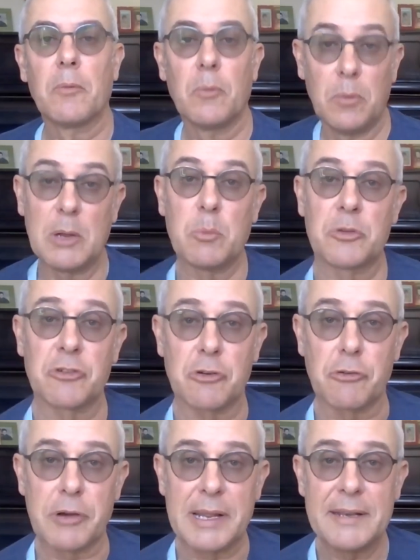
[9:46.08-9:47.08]
Well, it was
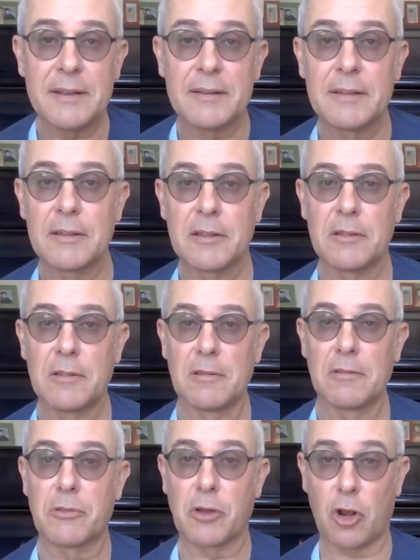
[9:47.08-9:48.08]
agreed.
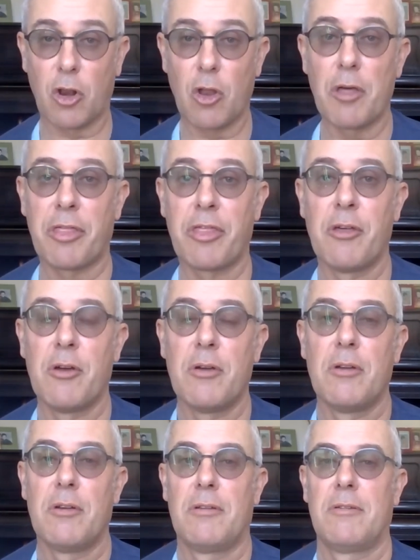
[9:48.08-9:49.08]
The cloth,
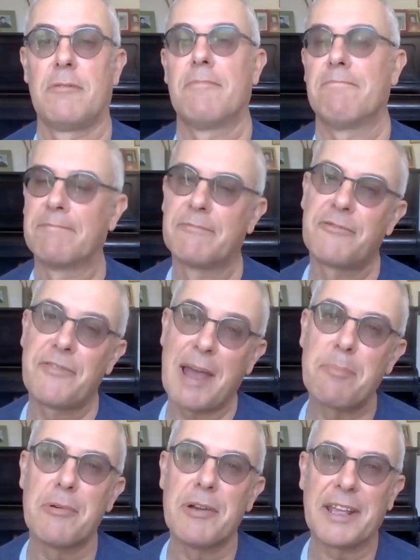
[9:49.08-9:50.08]

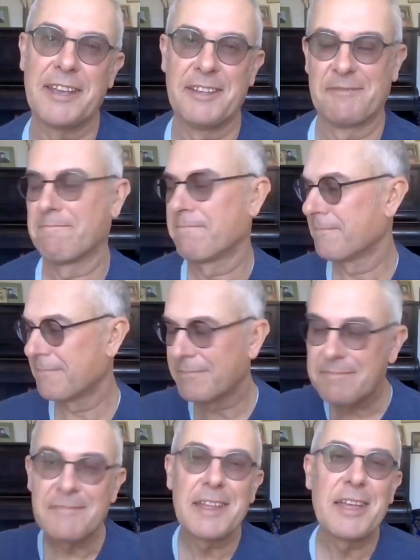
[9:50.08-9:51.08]
fabric,
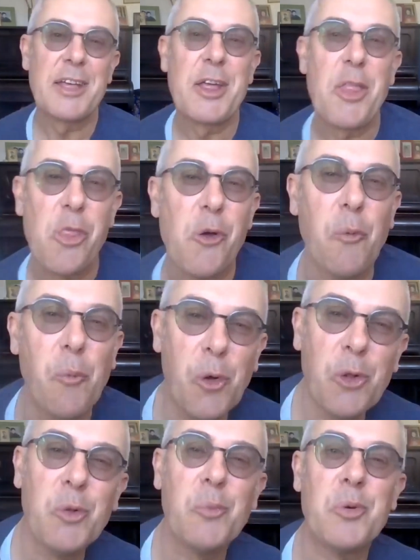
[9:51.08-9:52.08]
the
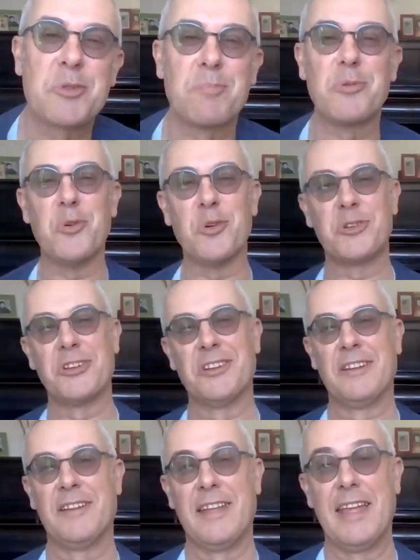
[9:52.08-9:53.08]
wool was brought,
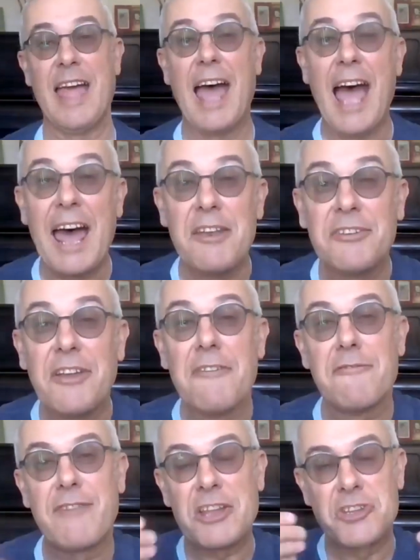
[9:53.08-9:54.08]
and
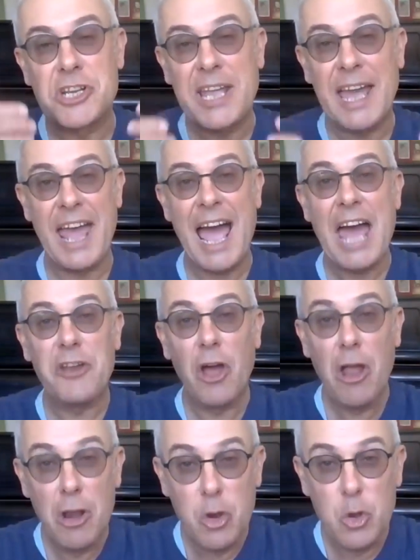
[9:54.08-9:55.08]
Vachagan had
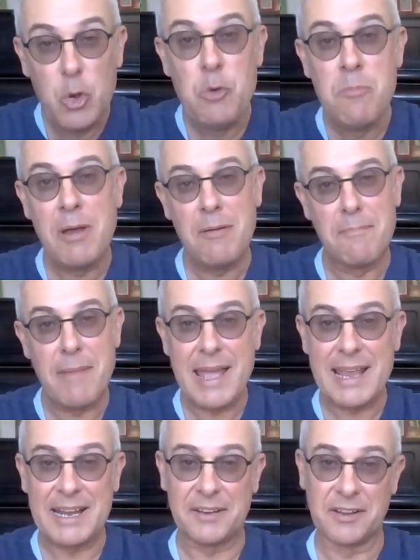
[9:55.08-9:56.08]
a loom
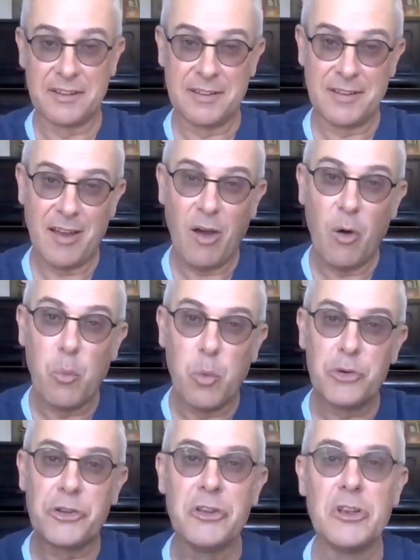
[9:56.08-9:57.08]
made, a
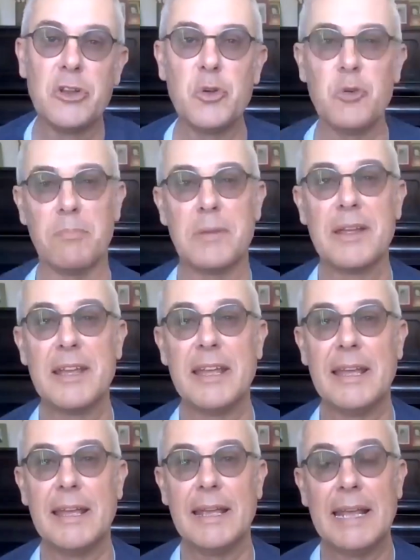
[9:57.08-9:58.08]
wooden loom.
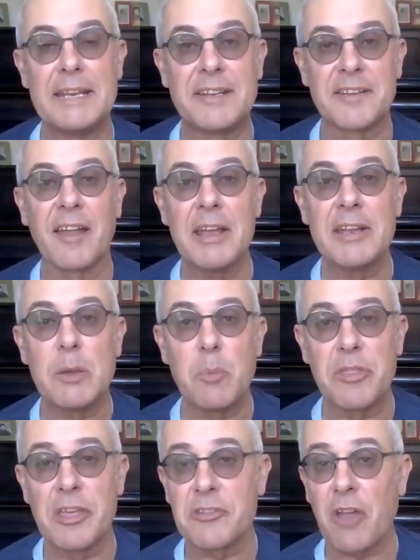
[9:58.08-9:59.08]
He designed it
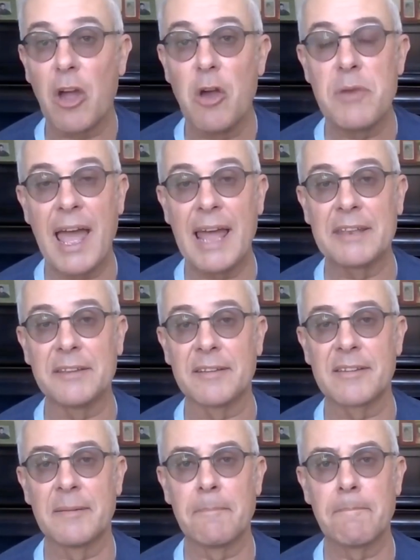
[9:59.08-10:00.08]
with his own hands,